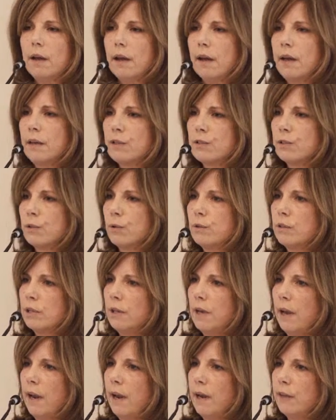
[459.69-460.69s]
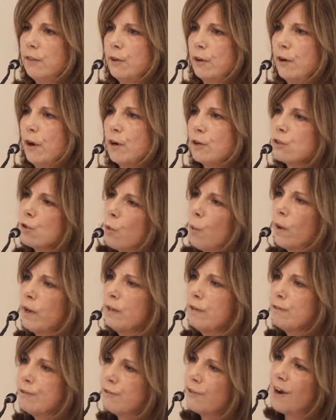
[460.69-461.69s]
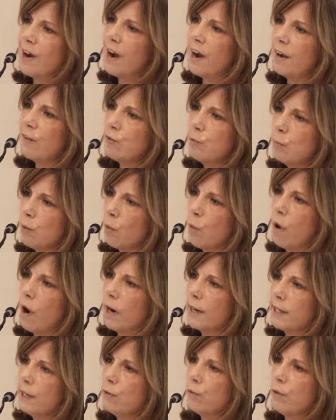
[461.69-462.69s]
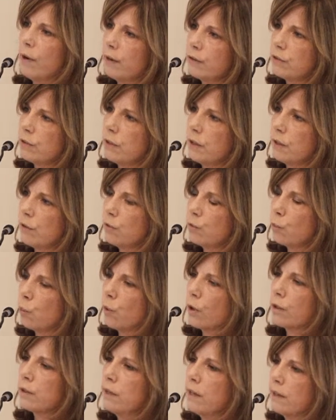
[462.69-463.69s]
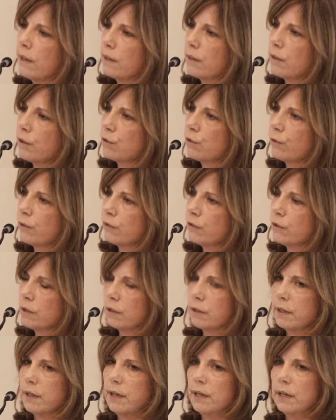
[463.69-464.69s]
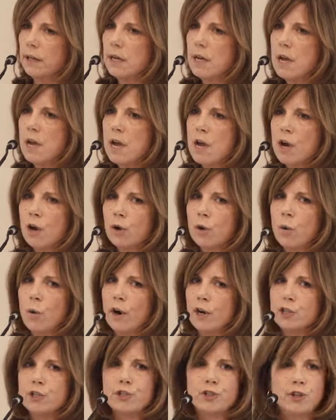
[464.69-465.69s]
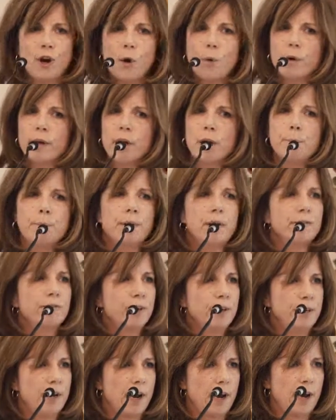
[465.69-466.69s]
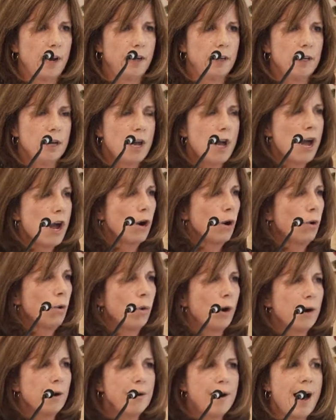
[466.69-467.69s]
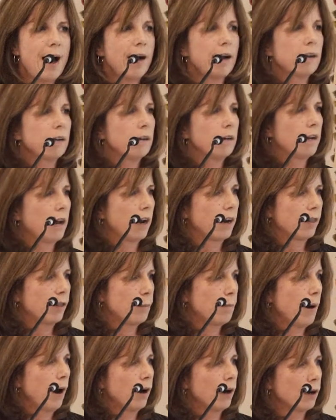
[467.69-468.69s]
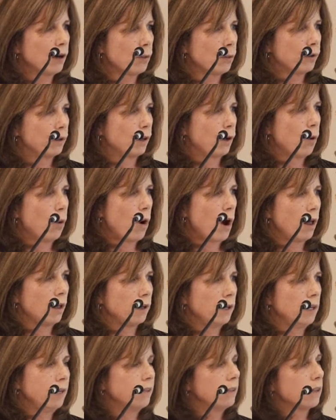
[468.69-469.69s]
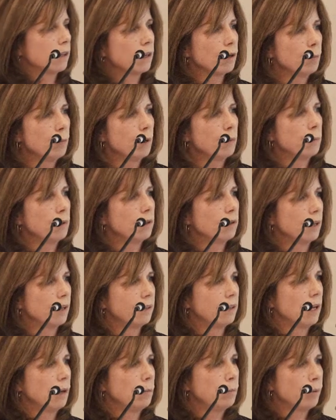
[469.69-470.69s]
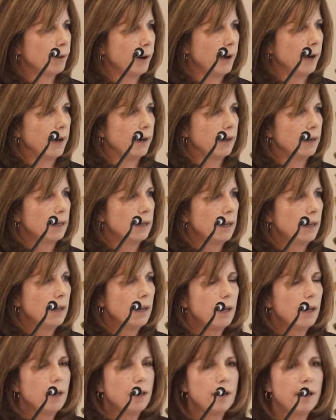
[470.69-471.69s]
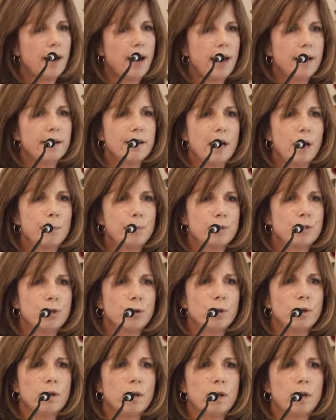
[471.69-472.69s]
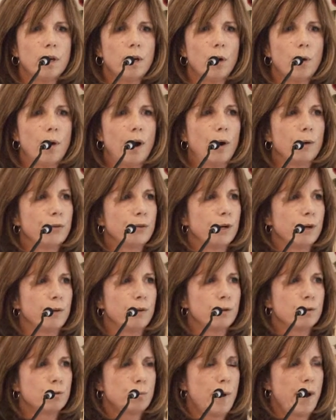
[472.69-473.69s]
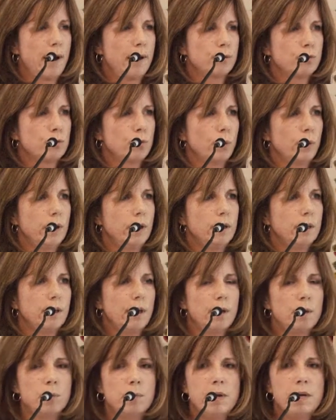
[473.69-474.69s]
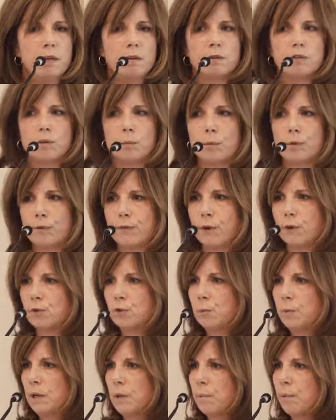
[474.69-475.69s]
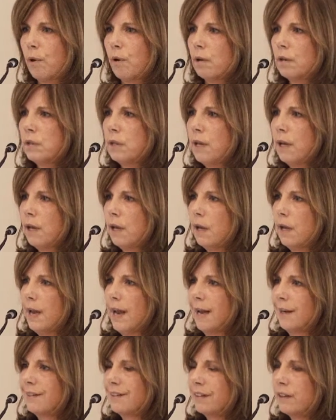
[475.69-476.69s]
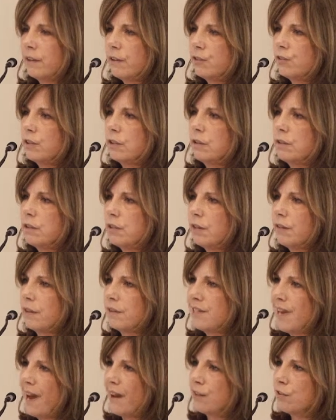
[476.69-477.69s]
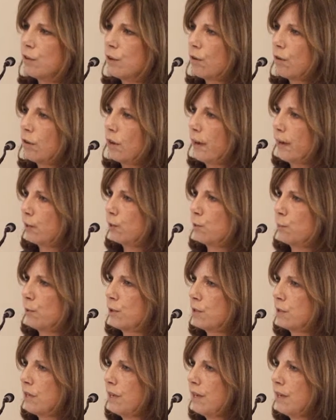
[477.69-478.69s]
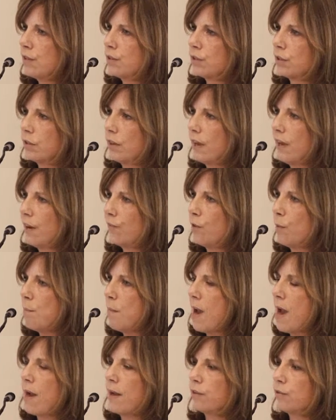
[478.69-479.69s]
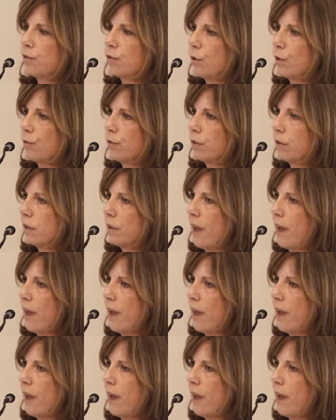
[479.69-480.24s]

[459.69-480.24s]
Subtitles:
And so today there are 25 Milwaukee residents working at this facility who are showing up every day, who are knocking it out of the park with the quality and the commitment that they bring. And I had an opportunity to go out there this past week and meet some of those people and listen to the technical expertise that they have amassed over the